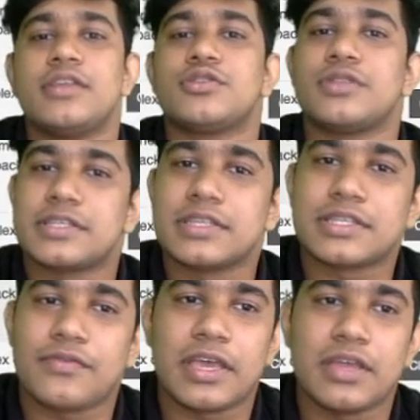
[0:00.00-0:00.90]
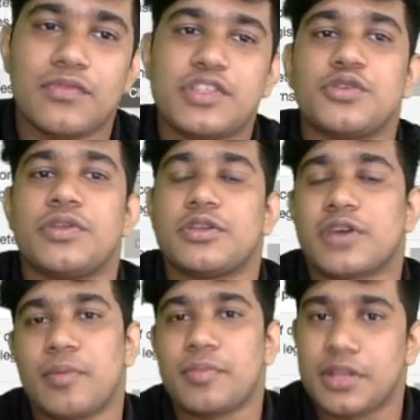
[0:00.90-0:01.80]
So this is a way in which you need
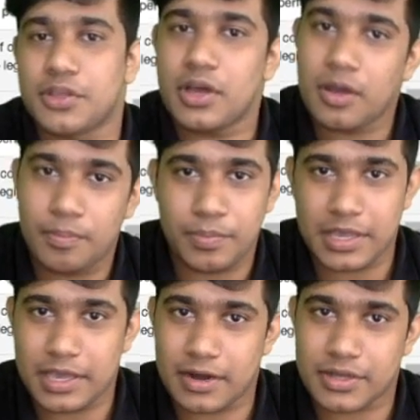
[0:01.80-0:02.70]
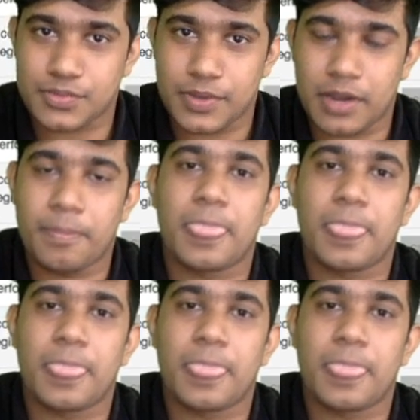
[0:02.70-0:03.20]
to complete your PER as well.